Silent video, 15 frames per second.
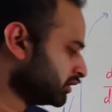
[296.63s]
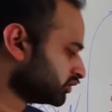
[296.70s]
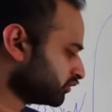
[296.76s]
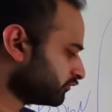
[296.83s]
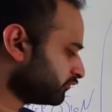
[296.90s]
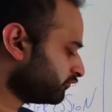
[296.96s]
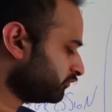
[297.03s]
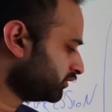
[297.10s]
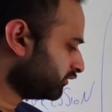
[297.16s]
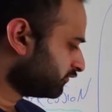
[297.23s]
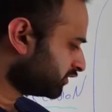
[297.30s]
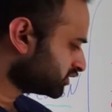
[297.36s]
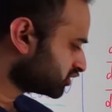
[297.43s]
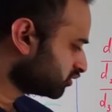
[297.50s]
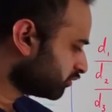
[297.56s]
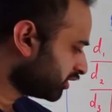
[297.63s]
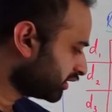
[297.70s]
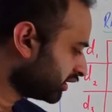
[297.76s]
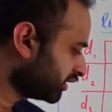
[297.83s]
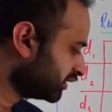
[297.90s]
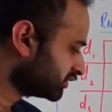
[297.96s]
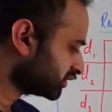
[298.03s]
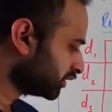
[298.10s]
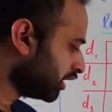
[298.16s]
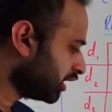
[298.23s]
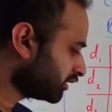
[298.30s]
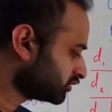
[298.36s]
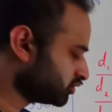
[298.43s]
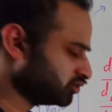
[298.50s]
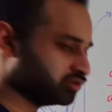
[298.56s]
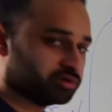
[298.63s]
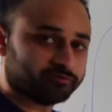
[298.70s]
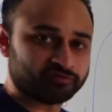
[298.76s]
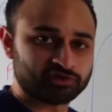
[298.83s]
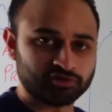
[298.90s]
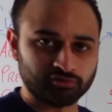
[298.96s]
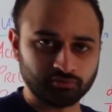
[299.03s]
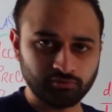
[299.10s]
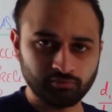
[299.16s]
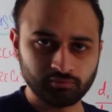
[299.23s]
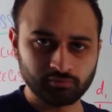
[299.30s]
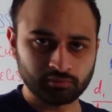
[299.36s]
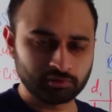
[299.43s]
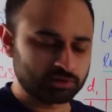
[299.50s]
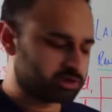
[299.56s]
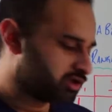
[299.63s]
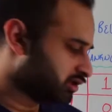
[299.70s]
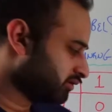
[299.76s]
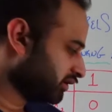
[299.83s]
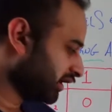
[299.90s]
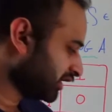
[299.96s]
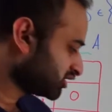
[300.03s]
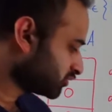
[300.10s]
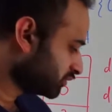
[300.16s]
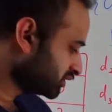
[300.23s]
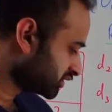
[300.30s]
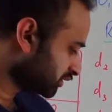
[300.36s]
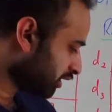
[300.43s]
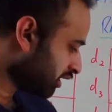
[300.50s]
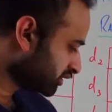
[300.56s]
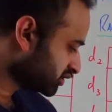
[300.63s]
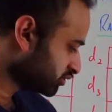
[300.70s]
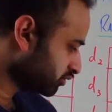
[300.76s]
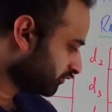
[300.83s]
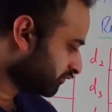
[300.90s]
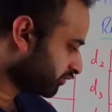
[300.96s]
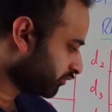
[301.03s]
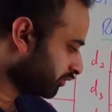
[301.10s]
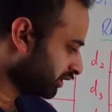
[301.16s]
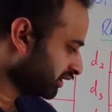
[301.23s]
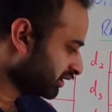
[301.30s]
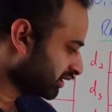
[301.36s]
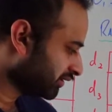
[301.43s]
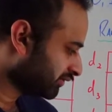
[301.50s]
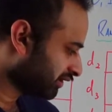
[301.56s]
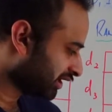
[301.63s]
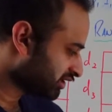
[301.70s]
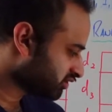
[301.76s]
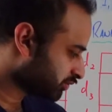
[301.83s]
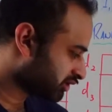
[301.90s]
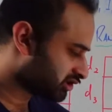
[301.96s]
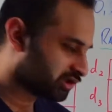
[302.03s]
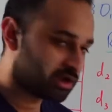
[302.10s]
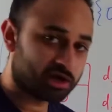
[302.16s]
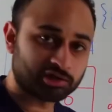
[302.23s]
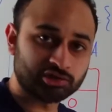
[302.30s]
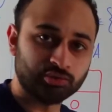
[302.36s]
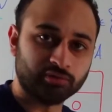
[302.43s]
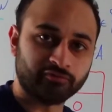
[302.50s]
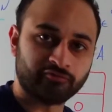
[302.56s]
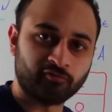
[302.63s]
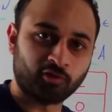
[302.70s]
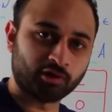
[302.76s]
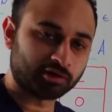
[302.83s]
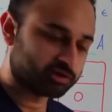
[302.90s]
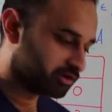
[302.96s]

So the first numerator is log 2 of 2. The next one is log 2 of 3, and the last one is log 2 of 4.